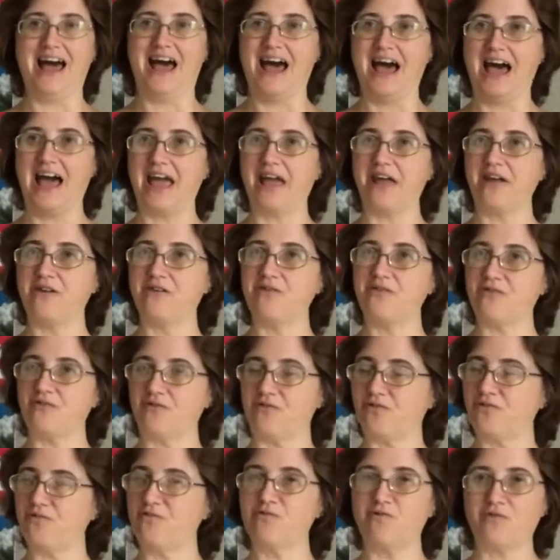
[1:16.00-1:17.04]
I
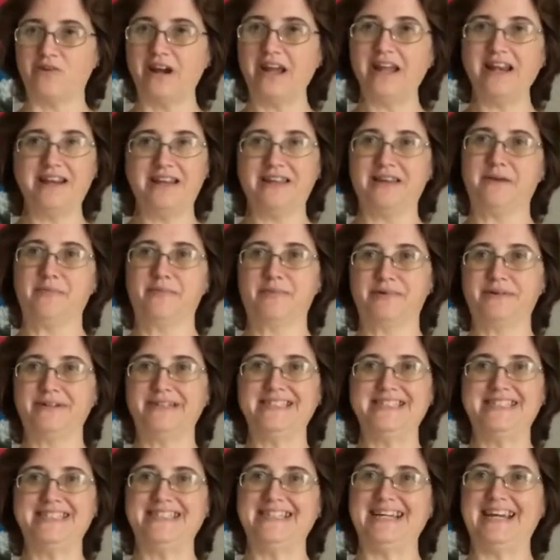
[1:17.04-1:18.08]
greatly
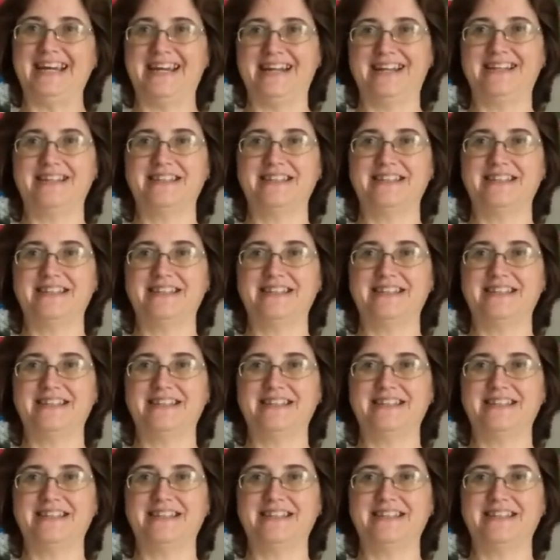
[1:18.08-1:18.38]
appreciate